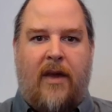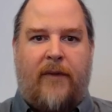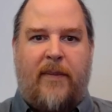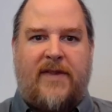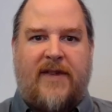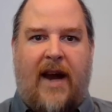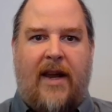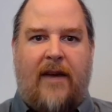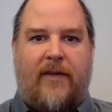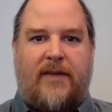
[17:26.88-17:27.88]
From the
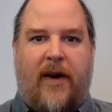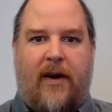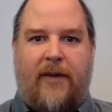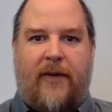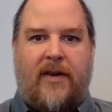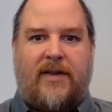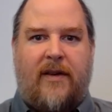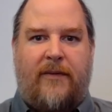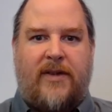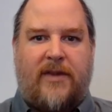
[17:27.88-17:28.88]
signing of its very first
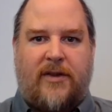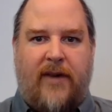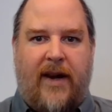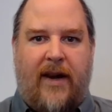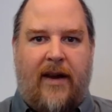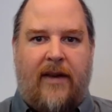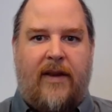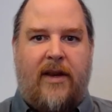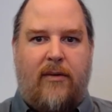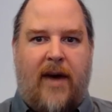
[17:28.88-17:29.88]
official treaty,
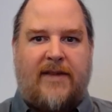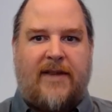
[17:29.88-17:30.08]
the U.S.